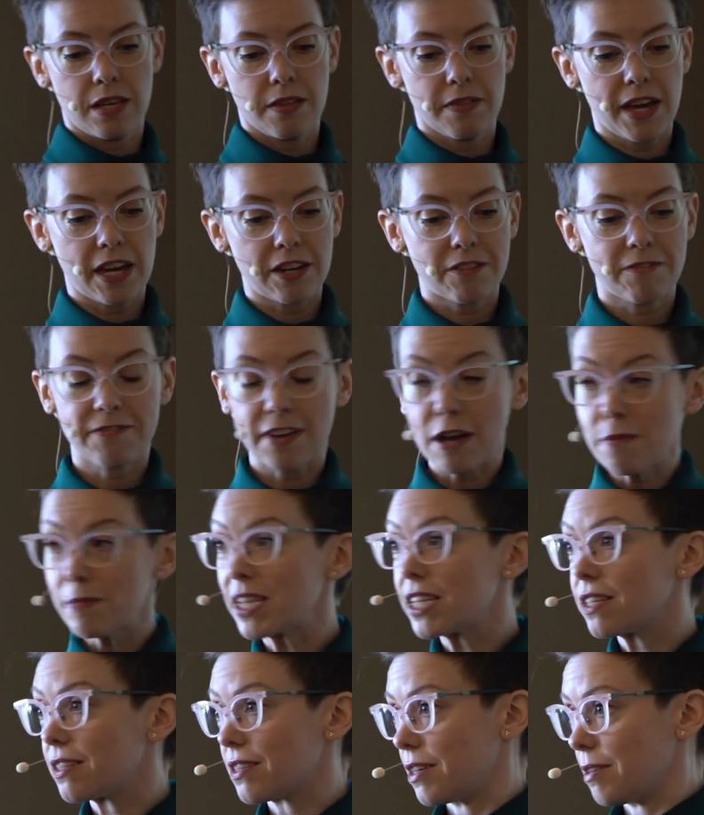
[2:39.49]
That
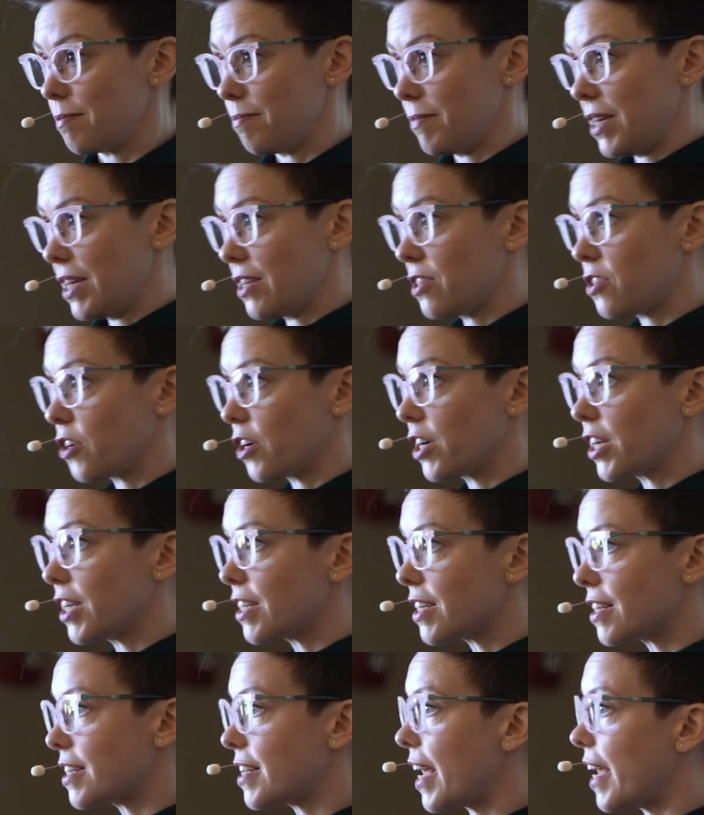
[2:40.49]
feminism is
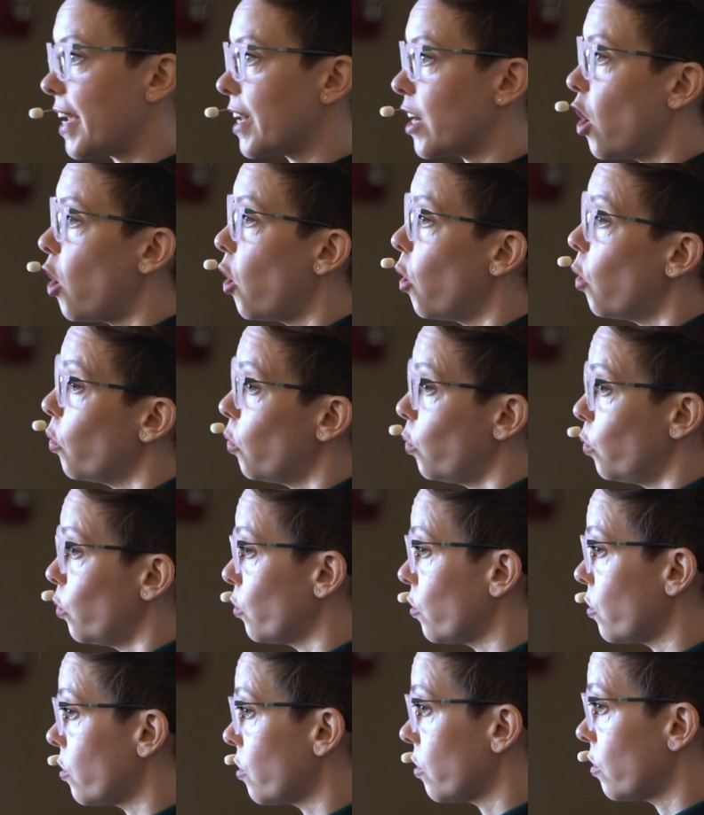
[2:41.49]
starting to take
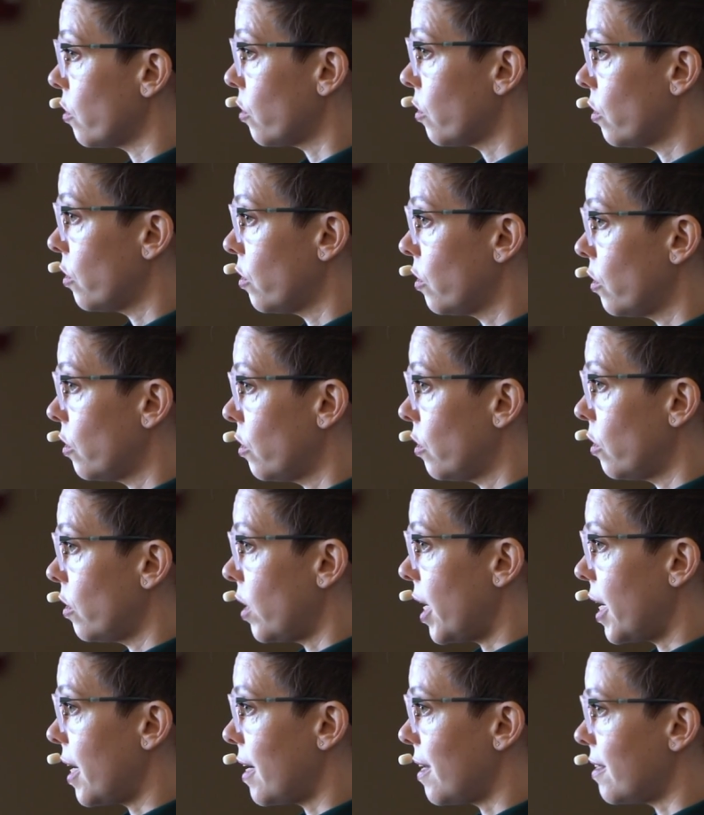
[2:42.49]
hold.
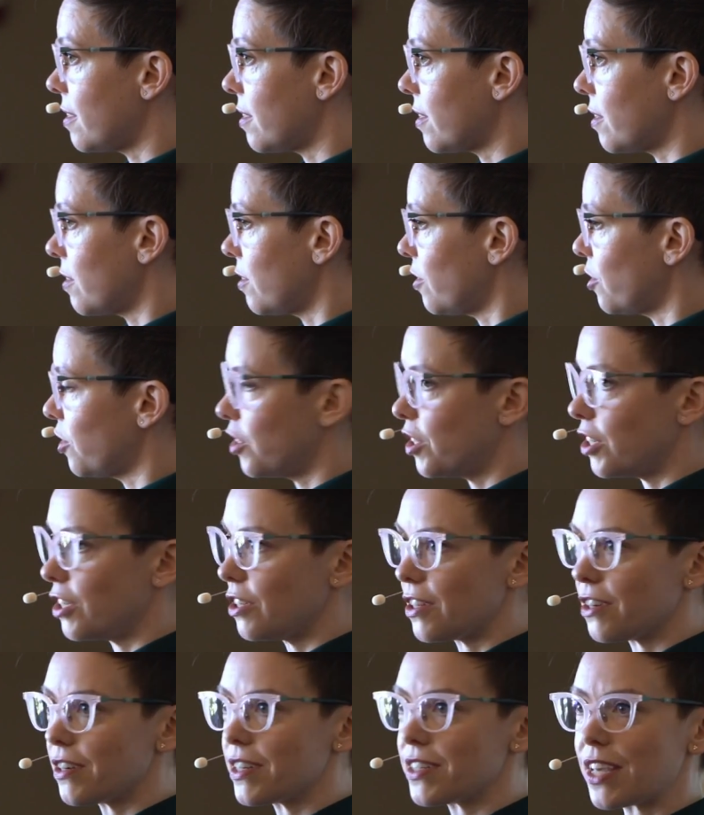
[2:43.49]
And
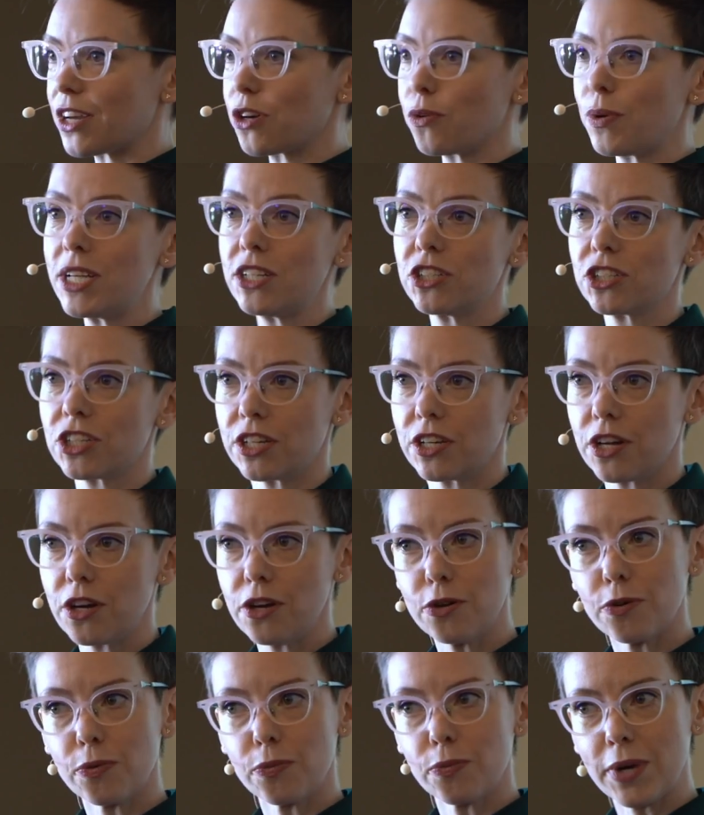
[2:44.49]
there's a question,
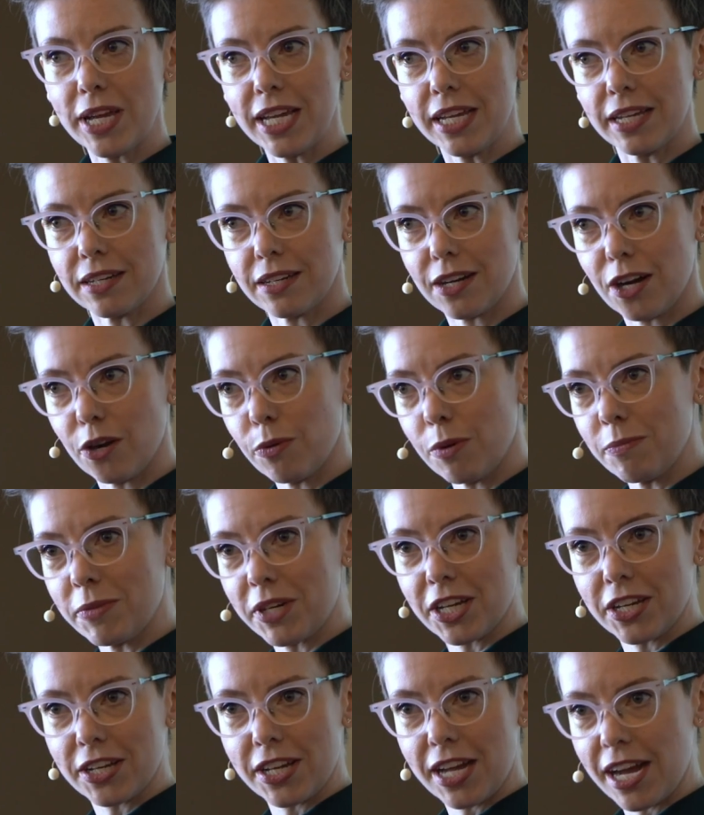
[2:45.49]
oh wait, a
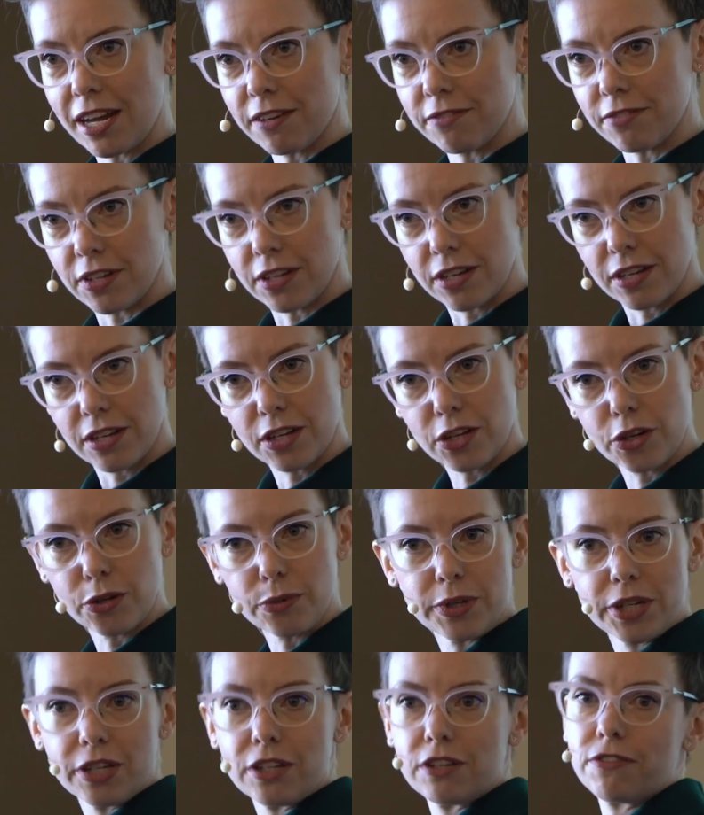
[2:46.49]
woman could have a
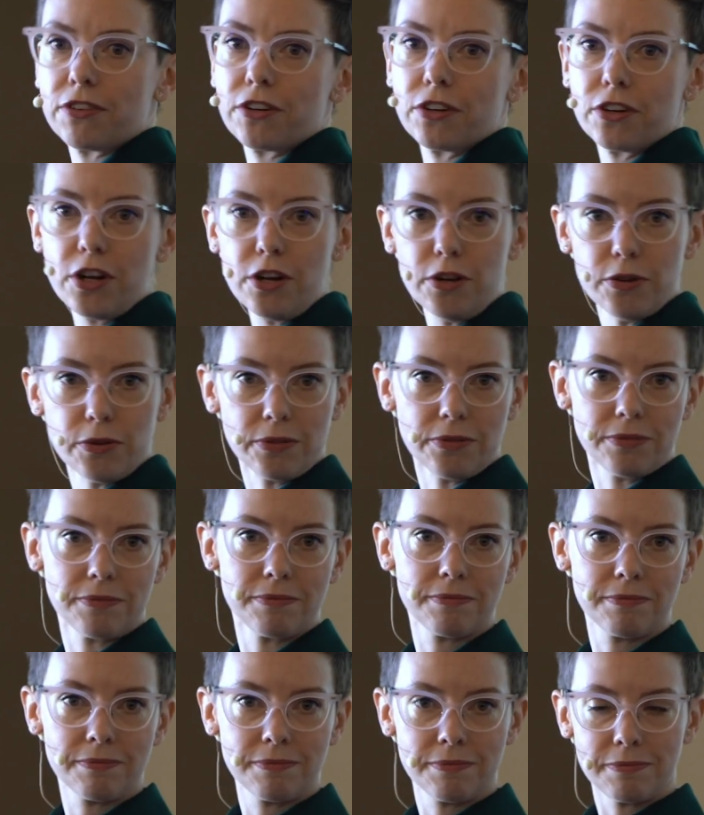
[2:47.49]
career of her
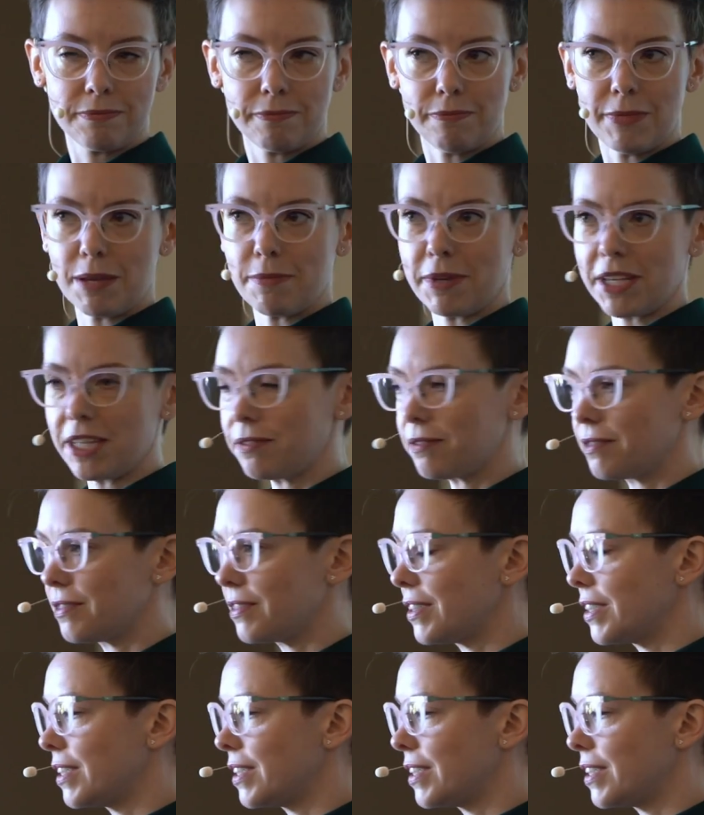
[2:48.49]
own, maybe.